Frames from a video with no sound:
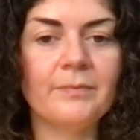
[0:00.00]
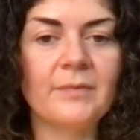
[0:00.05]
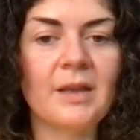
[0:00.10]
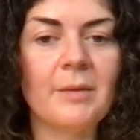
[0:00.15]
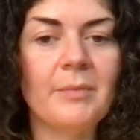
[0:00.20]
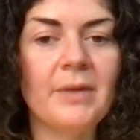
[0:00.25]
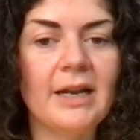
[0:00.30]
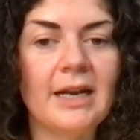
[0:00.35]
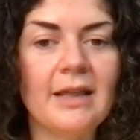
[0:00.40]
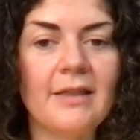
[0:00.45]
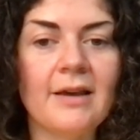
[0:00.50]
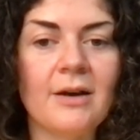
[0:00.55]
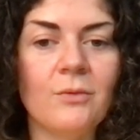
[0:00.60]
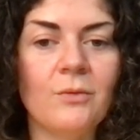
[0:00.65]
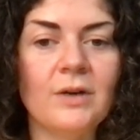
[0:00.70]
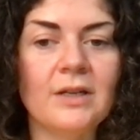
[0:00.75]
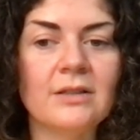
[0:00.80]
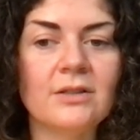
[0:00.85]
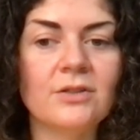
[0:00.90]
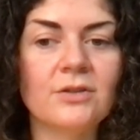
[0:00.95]
money that
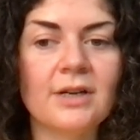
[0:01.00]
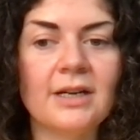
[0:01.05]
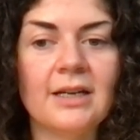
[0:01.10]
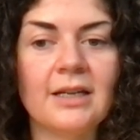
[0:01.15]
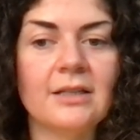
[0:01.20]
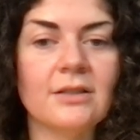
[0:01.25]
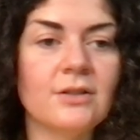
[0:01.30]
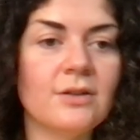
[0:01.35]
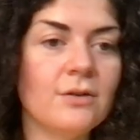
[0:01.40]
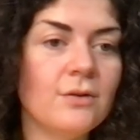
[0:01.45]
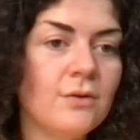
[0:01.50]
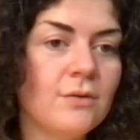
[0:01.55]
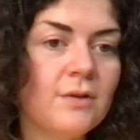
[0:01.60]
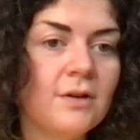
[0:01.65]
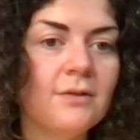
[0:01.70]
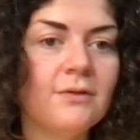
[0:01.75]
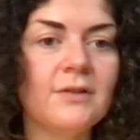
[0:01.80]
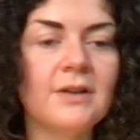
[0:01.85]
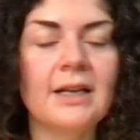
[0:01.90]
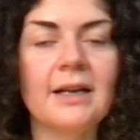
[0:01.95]
went straight into
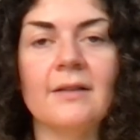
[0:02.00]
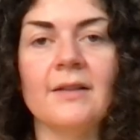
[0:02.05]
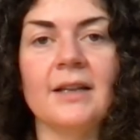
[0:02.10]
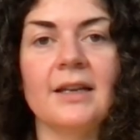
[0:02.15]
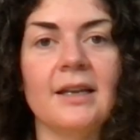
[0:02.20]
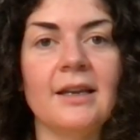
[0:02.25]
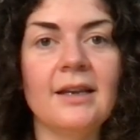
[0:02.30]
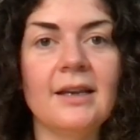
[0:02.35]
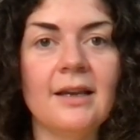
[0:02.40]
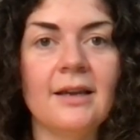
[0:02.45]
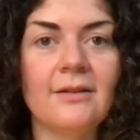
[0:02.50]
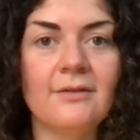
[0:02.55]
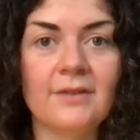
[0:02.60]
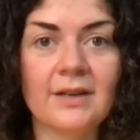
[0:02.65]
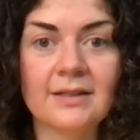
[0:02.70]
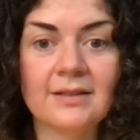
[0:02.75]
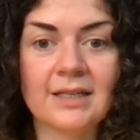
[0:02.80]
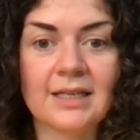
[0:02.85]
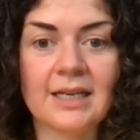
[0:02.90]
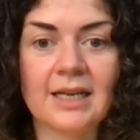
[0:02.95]
the Fidelity
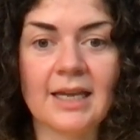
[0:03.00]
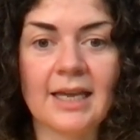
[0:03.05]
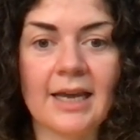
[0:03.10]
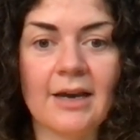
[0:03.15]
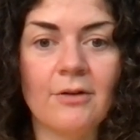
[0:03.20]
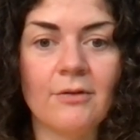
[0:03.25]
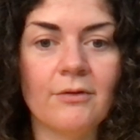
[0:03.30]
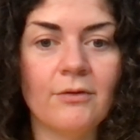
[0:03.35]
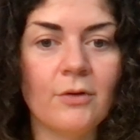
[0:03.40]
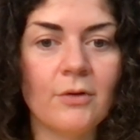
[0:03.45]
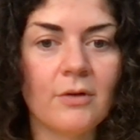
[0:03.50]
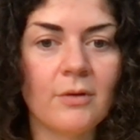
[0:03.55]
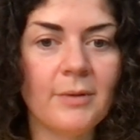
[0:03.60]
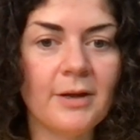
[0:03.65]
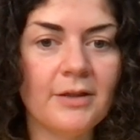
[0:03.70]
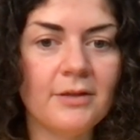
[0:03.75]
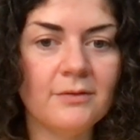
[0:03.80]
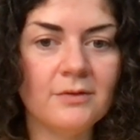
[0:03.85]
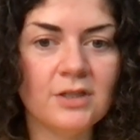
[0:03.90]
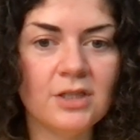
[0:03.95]
investing account for the
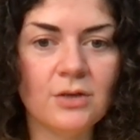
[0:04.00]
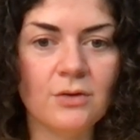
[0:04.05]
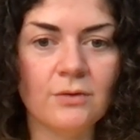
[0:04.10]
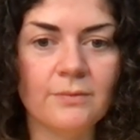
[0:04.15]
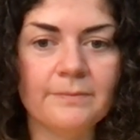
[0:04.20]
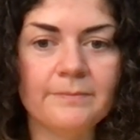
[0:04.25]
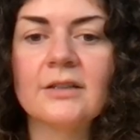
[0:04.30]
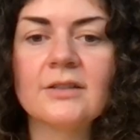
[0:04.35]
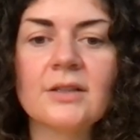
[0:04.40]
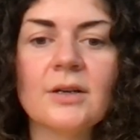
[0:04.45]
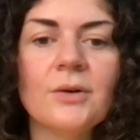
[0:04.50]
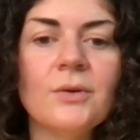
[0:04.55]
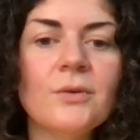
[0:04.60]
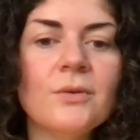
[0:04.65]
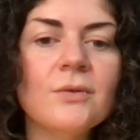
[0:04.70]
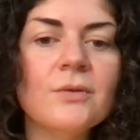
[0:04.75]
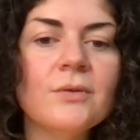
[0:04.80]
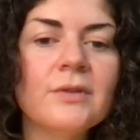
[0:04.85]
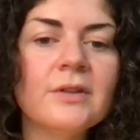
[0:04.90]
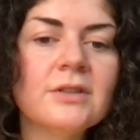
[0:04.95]
month of June.
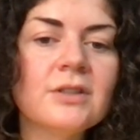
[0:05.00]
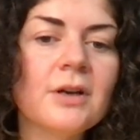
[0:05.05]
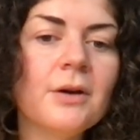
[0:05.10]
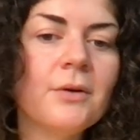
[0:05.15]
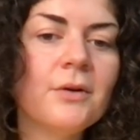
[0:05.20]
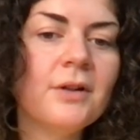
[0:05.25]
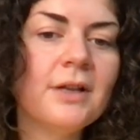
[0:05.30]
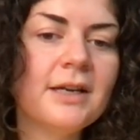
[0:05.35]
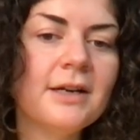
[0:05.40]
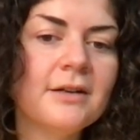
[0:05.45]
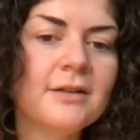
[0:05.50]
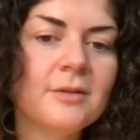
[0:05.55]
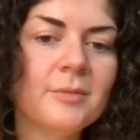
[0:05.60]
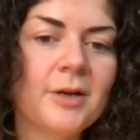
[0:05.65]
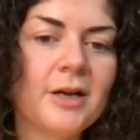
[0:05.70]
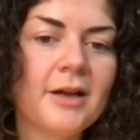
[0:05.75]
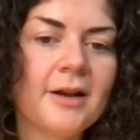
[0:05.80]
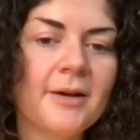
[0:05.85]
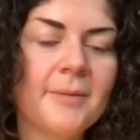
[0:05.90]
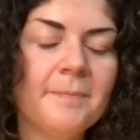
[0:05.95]
So the total here at the
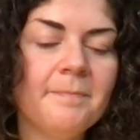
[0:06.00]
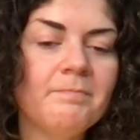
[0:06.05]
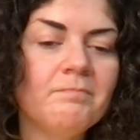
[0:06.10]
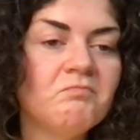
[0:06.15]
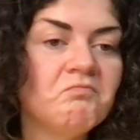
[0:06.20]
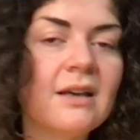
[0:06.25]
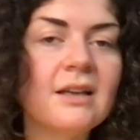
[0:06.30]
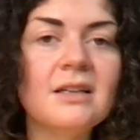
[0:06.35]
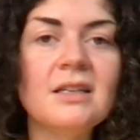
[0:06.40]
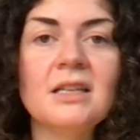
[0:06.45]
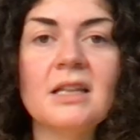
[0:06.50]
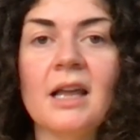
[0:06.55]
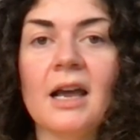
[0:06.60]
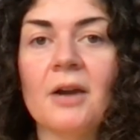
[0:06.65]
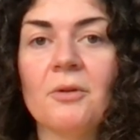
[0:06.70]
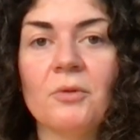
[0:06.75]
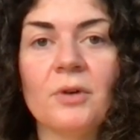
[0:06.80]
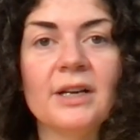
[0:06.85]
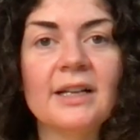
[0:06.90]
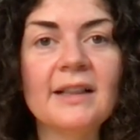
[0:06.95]
bottom,
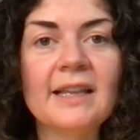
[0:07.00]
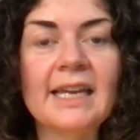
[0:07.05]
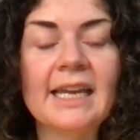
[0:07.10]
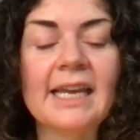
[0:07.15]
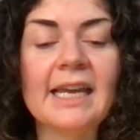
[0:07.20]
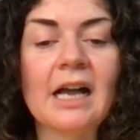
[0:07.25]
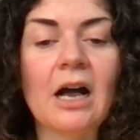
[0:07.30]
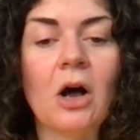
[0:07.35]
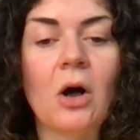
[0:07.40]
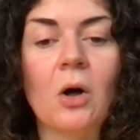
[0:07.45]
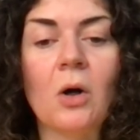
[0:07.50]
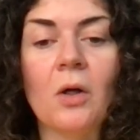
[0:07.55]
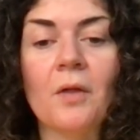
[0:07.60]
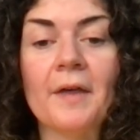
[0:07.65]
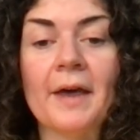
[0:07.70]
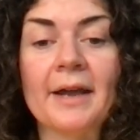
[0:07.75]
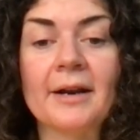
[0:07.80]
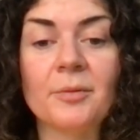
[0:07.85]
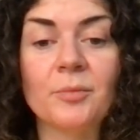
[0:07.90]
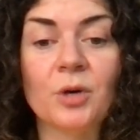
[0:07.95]
not really all
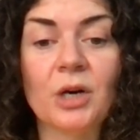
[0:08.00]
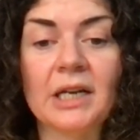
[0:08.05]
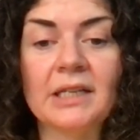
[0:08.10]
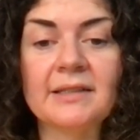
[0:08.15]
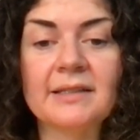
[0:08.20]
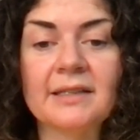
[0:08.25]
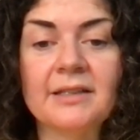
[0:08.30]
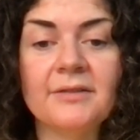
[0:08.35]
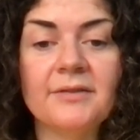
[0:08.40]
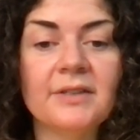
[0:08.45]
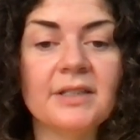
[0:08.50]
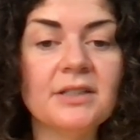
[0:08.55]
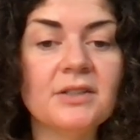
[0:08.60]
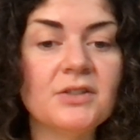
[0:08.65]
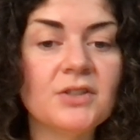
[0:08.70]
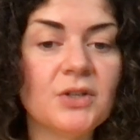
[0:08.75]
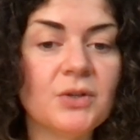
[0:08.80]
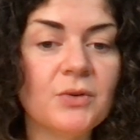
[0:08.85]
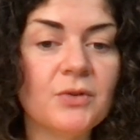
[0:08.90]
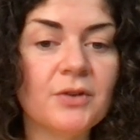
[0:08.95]
that impressive. It's
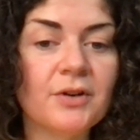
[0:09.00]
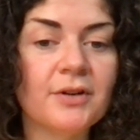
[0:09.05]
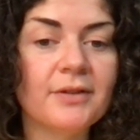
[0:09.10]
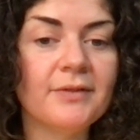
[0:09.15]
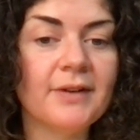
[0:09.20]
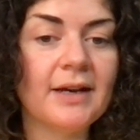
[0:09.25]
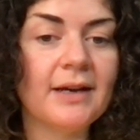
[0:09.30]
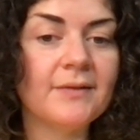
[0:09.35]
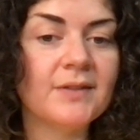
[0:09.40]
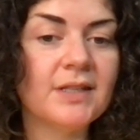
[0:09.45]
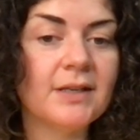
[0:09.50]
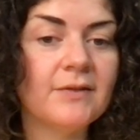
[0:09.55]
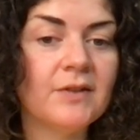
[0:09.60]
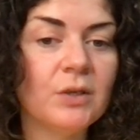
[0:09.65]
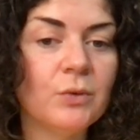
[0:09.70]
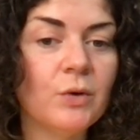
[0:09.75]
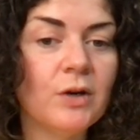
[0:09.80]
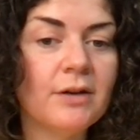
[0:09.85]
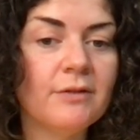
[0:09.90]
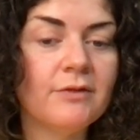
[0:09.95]

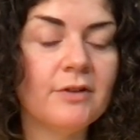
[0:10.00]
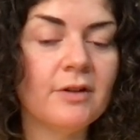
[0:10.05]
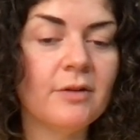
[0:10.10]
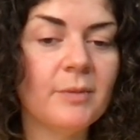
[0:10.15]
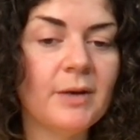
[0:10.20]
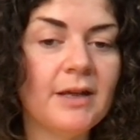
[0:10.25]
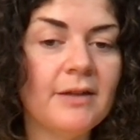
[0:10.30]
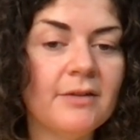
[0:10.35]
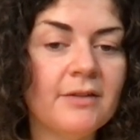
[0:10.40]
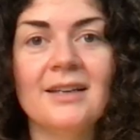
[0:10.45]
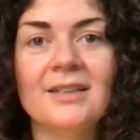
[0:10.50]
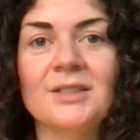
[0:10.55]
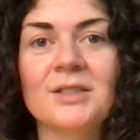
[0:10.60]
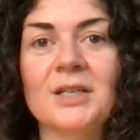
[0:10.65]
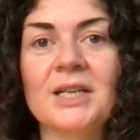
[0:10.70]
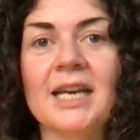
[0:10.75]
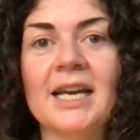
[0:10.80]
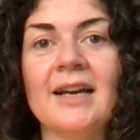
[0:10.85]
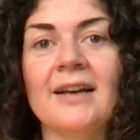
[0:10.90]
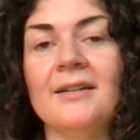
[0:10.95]
$235.71 for the month. So
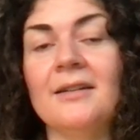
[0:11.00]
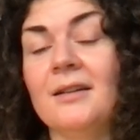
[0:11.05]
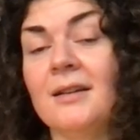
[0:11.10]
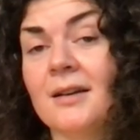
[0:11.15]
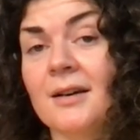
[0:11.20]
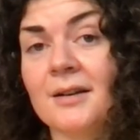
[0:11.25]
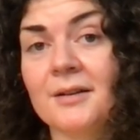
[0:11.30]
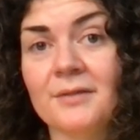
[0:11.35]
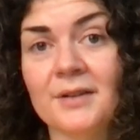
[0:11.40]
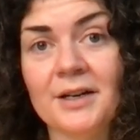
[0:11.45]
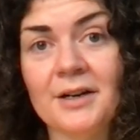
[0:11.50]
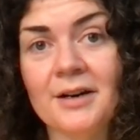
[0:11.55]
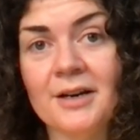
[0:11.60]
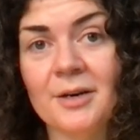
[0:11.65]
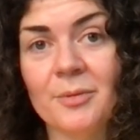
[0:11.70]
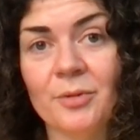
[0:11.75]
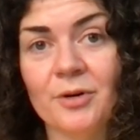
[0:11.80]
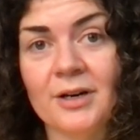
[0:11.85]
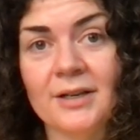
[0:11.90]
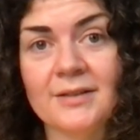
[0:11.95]
yeah, not a very
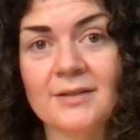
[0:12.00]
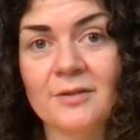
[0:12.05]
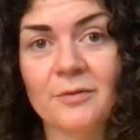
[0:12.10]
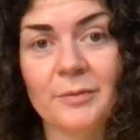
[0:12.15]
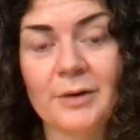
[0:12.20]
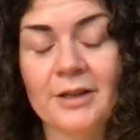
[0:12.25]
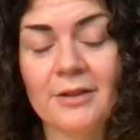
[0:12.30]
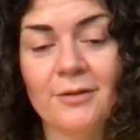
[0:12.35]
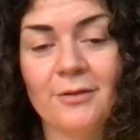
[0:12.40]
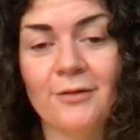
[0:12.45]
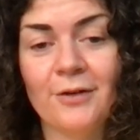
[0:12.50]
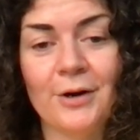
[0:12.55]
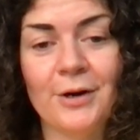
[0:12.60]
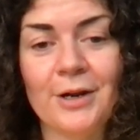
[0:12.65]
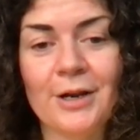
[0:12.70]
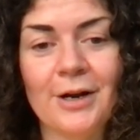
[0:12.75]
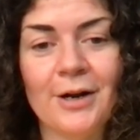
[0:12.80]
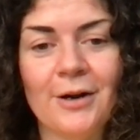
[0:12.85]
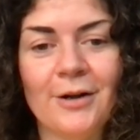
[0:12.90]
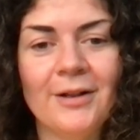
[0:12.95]
impressive month for
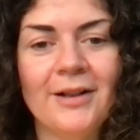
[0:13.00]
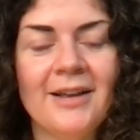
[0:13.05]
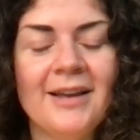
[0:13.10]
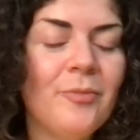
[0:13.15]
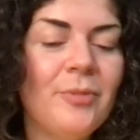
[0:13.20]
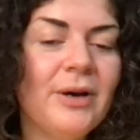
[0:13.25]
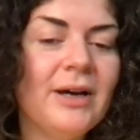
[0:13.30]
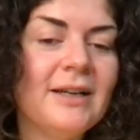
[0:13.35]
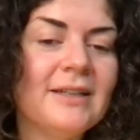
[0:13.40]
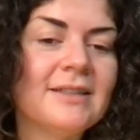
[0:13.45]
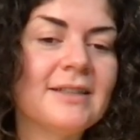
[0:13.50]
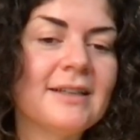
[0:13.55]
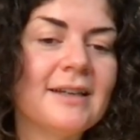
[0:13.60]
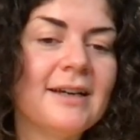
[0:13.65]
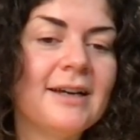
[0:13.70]
y'all, but